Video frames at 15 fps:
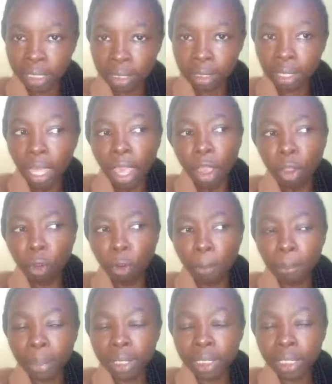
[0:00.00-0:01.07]
is
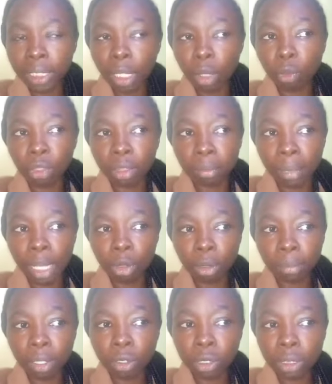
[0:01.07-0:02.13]
competing with Marwa?
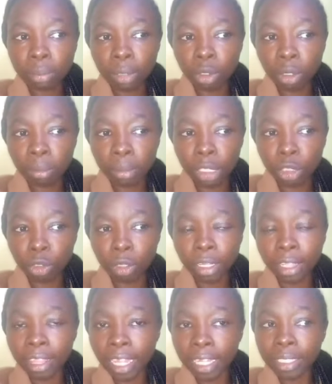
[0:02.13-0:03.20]
Because Marwa mentioned
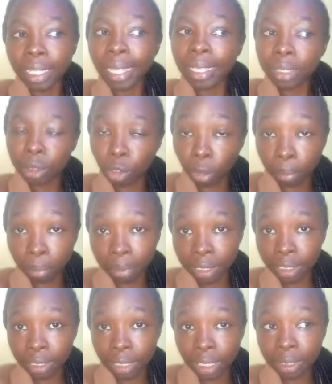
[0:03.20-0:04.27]
that his
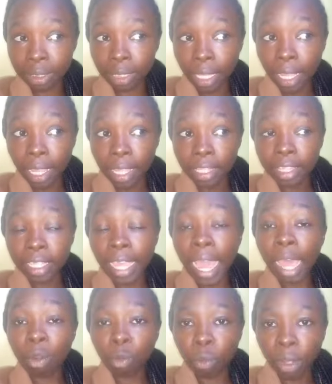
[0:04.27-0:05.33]
competitors, they
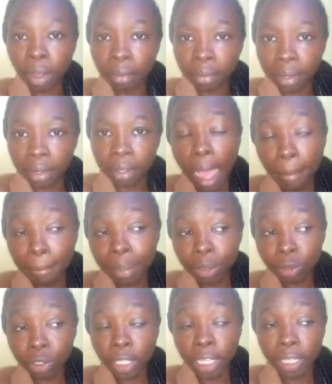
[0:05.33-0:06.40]
are worried
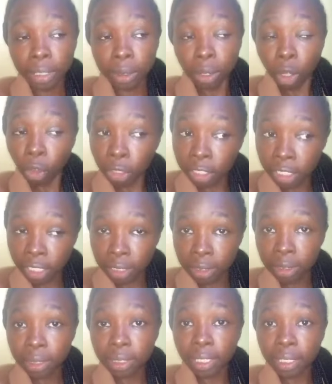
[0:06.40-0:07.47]
about his
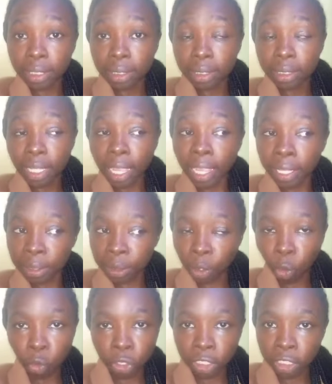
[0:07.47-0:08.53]
audience, since his
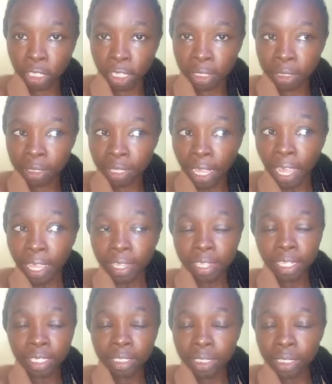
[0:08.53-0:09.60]
audience,
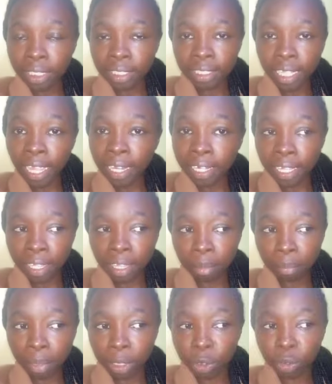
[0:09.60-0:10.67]
there isn't any other
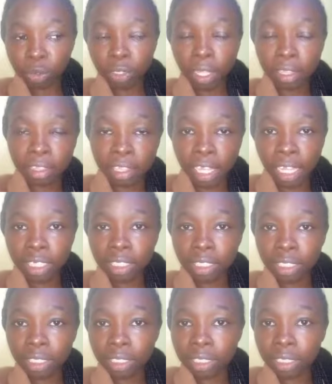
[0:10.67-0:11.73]
person
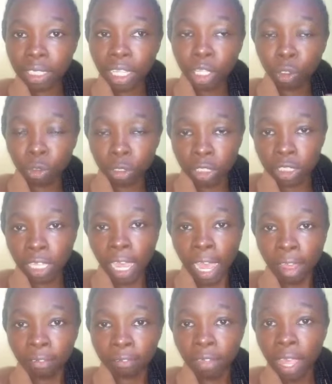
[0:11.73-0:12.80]
that he or she
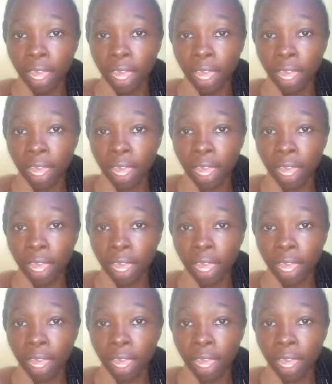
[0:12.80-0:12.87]
have